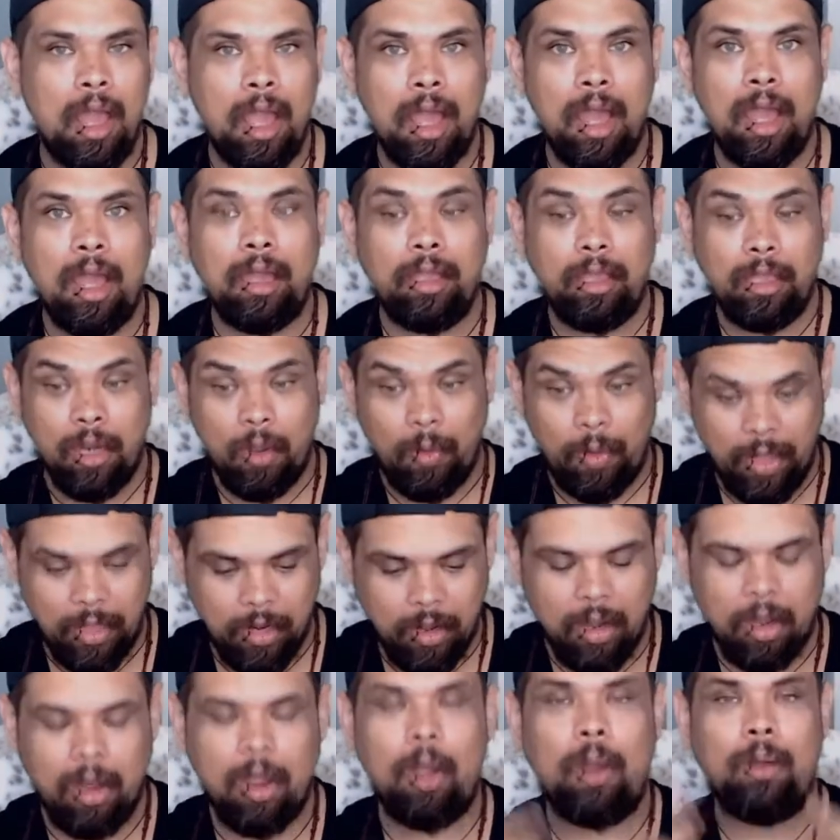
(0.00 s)
in
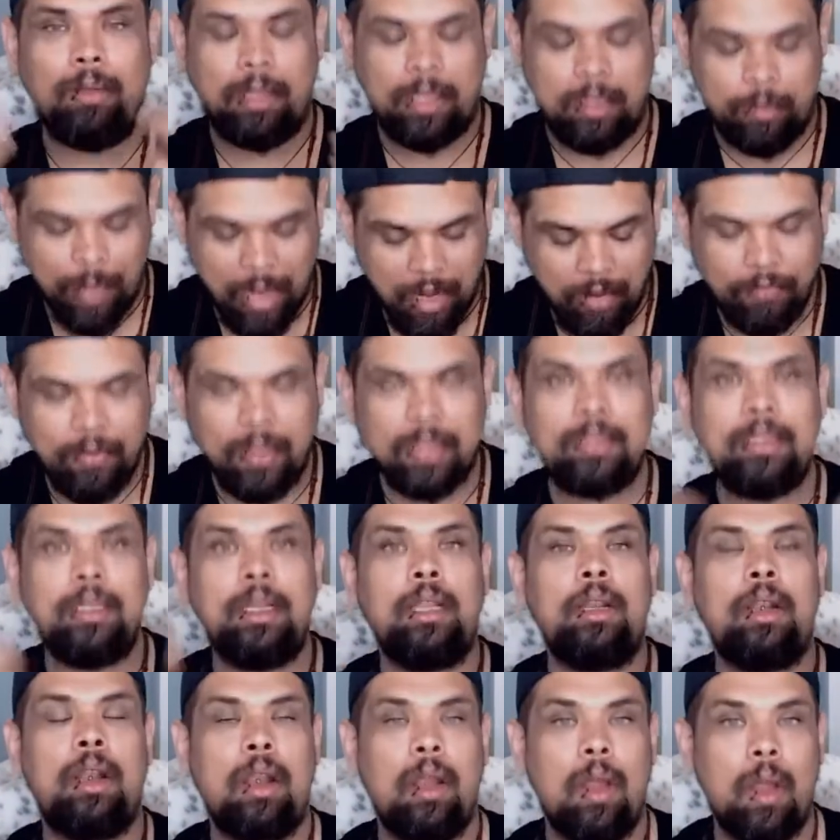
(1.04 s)
our own, that's manifesting
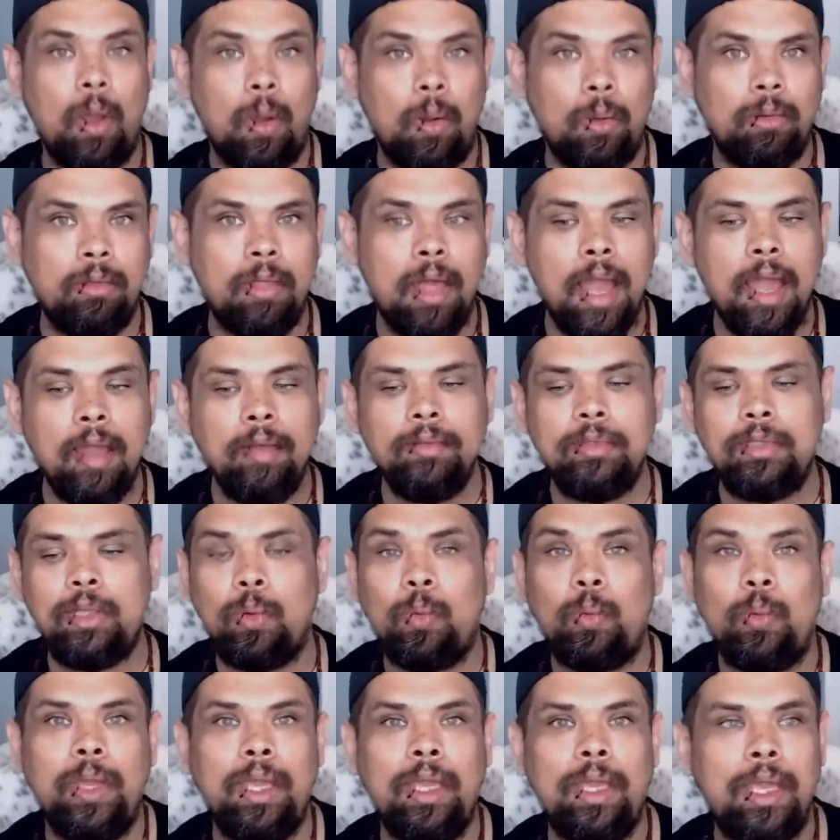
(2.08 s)
in our own lives, so
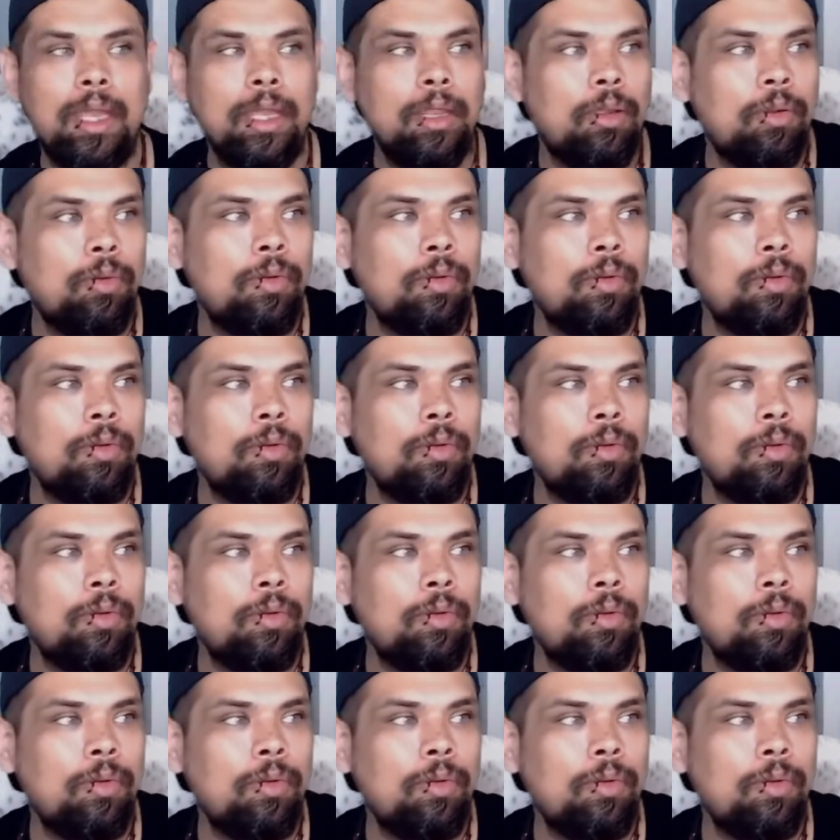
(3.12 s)
we can